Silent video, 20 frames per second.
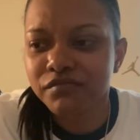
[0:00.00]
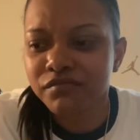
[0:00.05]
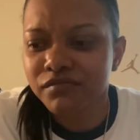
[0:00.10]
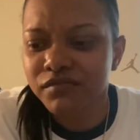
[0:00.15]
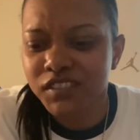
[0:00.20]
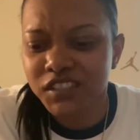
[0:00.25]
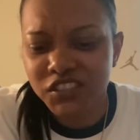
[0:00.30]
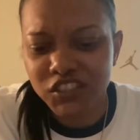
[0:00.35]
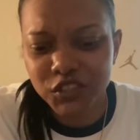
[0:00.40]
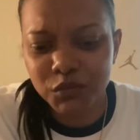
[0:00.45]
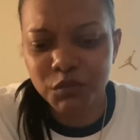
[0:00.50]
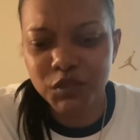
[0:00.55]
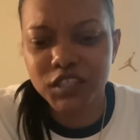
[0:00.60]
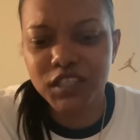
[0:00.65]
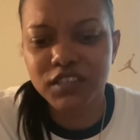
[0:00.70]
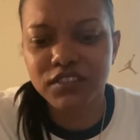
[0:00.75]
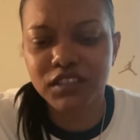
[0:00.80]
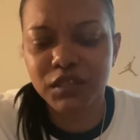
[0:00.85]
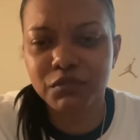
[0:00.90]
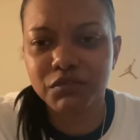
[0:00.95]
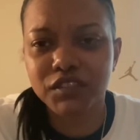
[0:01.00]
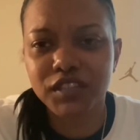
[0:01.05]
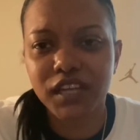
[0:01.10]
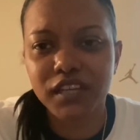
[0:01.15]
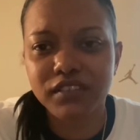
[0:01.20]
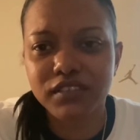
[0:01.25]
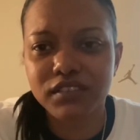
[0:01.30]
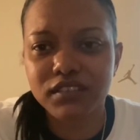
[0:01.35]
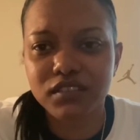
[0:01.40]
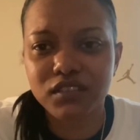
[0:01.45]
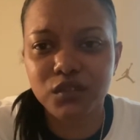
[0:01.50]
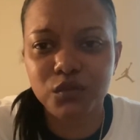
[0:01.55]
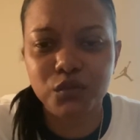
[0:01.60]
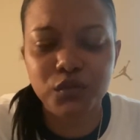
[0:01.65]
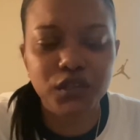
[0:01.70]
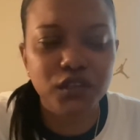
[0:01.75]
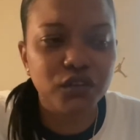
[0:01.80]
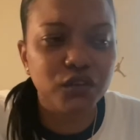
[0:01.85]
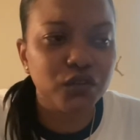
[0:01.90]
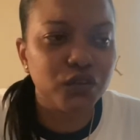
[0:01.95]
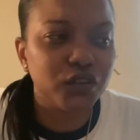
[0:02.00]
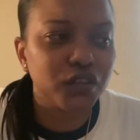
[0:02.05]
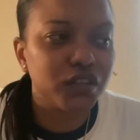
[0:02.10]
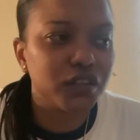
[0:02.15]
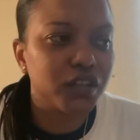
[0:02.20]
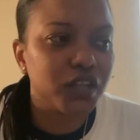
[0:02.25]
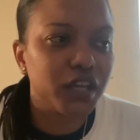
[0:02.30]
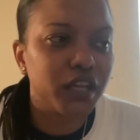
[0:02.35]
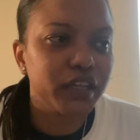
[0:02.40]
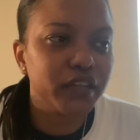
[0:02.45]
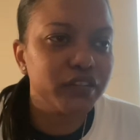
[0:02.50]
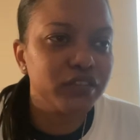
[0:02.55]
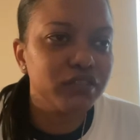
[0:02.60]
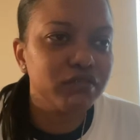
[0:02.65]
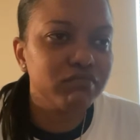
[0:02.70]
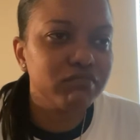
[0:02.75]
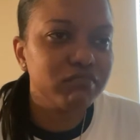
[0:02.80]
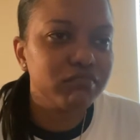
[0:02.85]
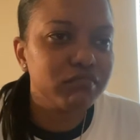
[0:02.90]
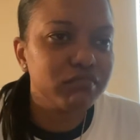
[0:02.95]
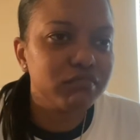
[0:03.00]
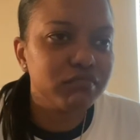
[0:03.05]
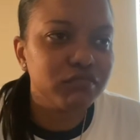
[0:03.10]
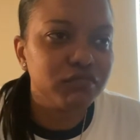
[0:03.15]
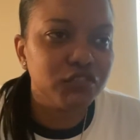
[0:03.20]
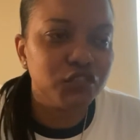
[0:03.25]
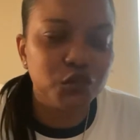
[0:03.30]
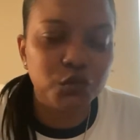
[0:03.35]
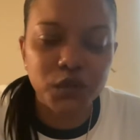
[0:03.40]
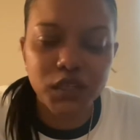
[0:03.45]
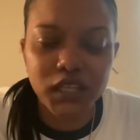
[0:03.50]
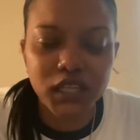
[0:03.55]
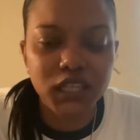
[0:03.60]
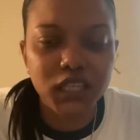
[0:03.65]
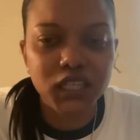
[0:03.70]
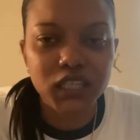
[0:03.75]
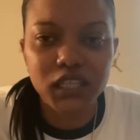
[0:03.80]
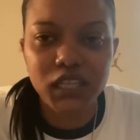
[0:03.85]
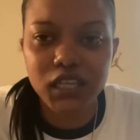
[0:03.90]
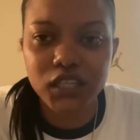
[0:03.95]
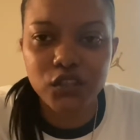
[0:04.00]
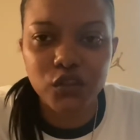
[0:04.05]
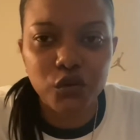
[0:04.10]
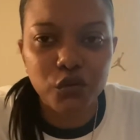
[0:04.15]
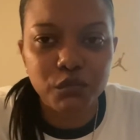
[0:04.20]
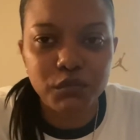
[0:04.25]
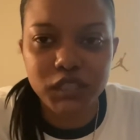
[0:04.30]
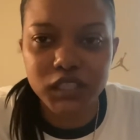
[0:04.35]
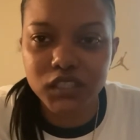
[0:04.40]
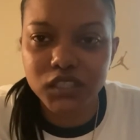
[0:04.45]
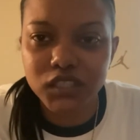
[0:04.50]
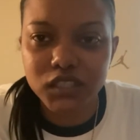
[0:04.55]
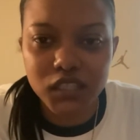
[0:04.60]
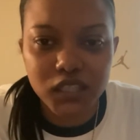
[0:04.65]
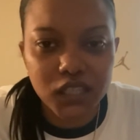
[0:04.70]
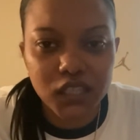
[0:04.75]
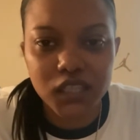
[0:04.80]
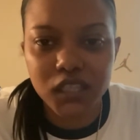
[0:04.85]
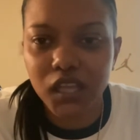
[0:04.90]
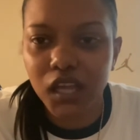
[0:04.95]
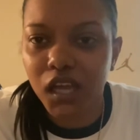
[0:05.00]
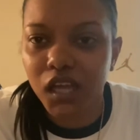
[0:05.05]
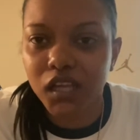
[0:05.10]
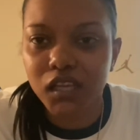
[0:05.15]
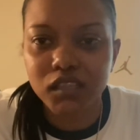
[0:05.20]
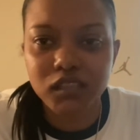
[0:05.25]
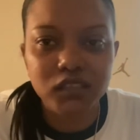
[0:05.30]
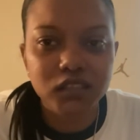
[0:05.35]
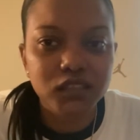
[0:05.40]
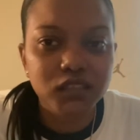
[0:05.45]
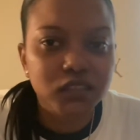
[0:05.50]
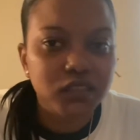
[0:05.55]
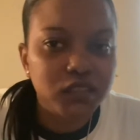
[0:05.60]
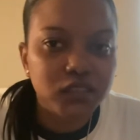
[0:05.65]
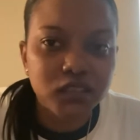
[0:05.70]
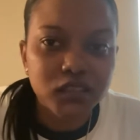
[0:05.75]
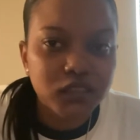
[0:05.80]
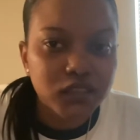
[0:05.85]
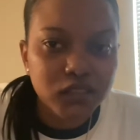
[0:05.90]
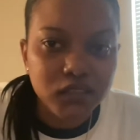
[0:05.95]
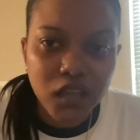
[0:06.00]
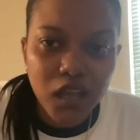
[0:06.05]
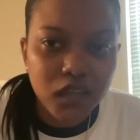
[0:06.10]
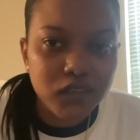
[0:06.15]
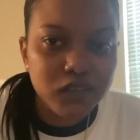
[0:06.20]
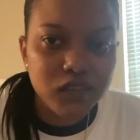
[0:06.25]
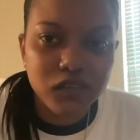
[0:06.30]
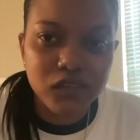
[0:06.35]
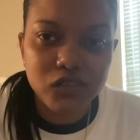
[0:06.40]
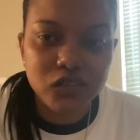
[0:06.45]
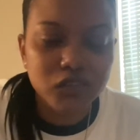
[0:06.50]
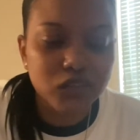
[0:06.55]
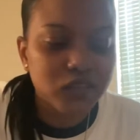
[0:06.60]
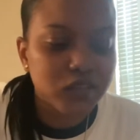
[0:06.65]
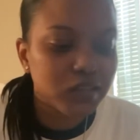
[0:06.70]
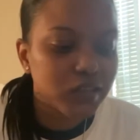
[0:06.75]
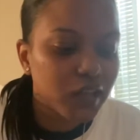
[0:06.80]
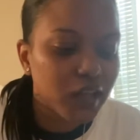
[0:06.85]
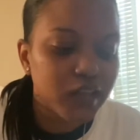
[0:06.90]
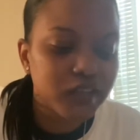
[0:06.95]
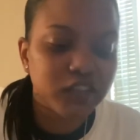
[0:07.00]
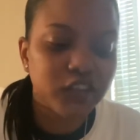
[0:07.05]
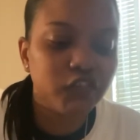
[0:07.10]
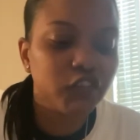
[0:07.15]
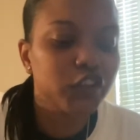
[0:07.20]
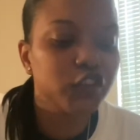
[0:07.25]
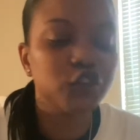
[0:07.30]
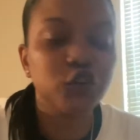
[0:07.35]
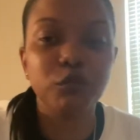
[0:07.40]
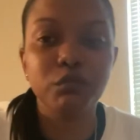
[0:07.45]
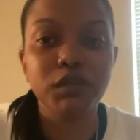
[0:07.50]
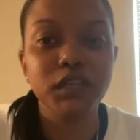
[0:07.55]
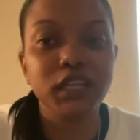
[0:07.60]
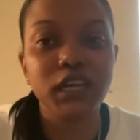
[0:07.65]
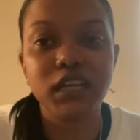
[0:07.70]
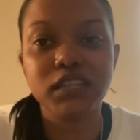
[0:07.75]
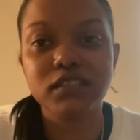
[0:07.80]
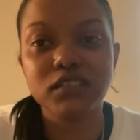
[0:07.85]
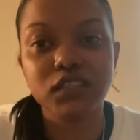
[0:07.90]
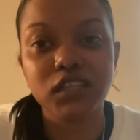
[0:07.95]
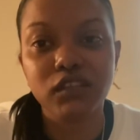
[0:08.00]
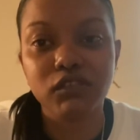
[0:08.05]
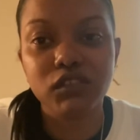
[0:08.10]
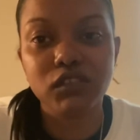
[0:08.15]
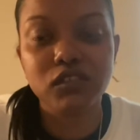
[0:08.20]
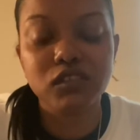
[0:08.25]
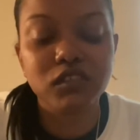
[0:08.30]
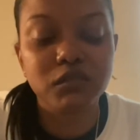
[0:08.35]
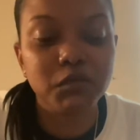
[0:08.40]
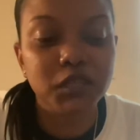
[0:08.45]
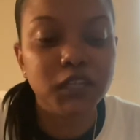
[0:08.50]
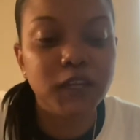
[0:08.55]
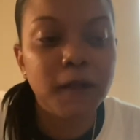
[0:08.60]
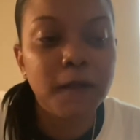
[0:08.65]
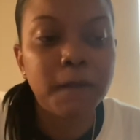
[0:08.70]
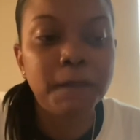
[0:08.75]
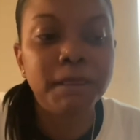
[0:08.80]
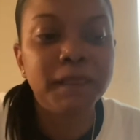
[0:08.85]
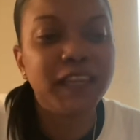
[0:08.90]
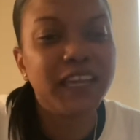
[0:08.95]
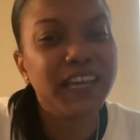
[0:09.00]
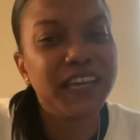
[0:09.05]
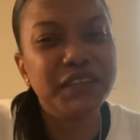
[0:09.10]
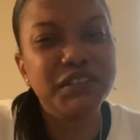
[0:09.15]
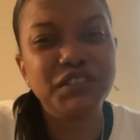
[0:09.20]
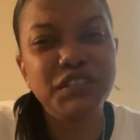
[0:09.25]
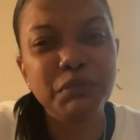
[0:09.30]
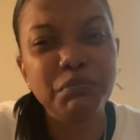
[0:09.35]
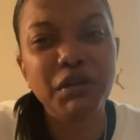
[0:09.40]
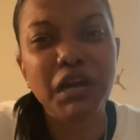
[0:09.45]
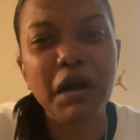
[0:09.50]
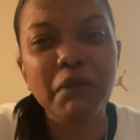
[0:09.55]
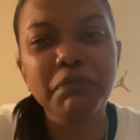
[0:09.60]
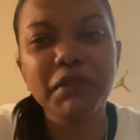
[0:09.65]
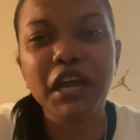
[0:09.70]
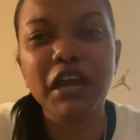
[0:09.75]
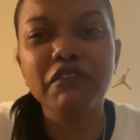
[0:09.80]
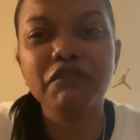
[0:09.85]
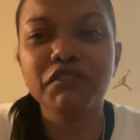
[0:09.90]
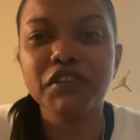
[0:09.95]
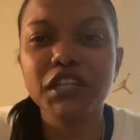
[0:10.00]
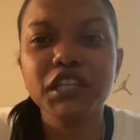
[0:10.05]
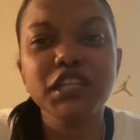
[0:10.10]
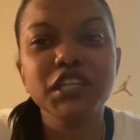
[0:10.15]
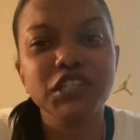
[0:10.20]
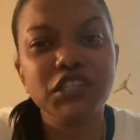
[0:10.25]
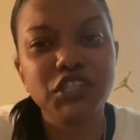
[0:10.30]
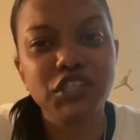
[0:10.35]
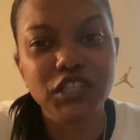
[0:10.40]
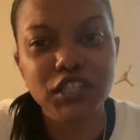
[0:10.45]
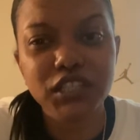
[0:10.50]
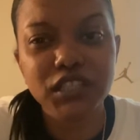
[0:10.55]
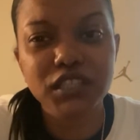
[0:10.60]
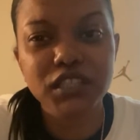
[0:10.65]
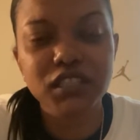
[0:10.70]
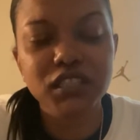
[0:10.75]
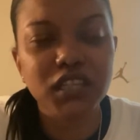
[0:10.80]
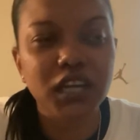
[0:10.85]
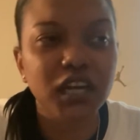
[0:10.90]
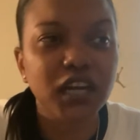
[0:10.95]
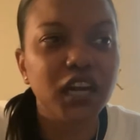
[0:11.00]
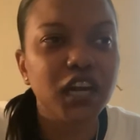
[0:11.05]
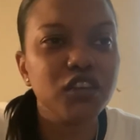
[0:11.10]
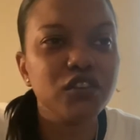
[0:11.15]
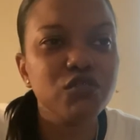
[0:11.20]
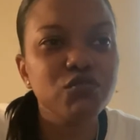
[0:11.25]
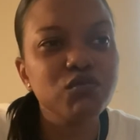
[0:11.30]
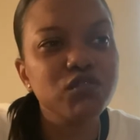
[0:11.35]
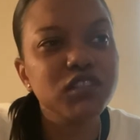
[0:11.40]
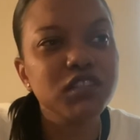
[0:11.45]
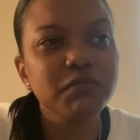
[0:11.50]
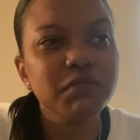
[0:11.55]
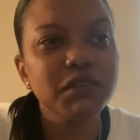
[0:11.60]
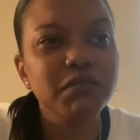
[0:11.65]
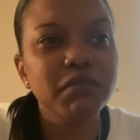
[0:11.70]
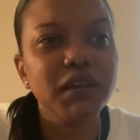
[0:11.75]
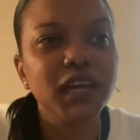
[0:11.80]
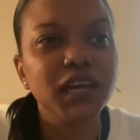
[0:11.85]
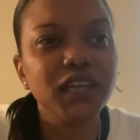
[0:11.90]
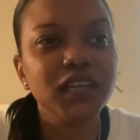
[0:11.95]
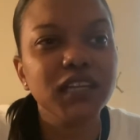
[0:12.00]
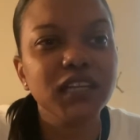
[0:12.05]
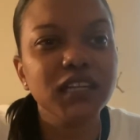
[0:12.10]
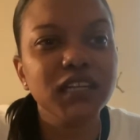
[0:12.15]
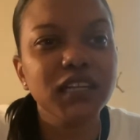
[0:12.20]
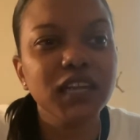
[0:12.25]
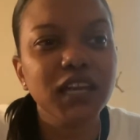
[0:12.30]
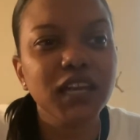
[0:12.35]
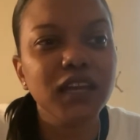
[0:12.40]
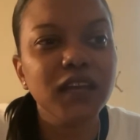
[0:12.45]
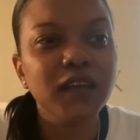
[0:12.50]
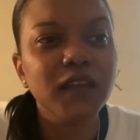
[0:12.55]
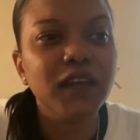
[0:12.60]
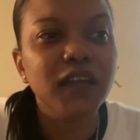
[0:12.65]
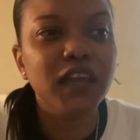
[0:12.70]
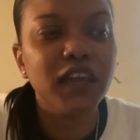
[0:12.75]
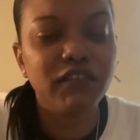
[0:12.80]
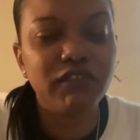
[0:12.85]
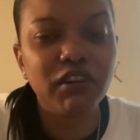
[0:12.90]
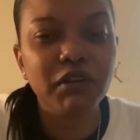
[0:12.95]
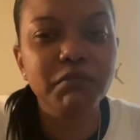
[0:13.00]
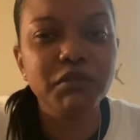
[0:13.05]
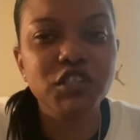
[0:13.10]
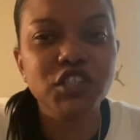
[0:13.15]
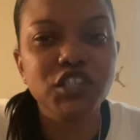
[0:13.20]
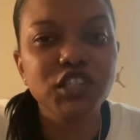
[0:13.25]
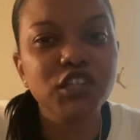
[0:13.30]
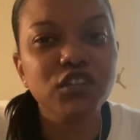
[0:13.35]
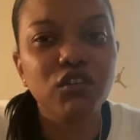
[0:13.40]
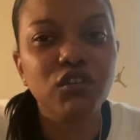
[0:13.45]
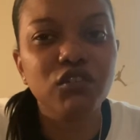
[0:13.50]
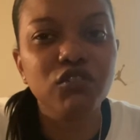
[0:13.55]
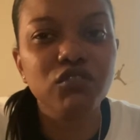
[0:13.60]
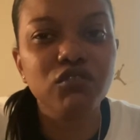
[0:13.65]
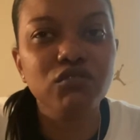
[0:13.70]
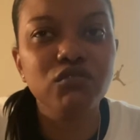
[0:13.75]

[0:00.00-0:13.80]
just because I'm texting someone or like doing anything don't mean shit. Like, texting is just texting. It really don't be that serious to me. And I'm not really a cheater like I used to be back in the day. If I'm gonna cheat on you,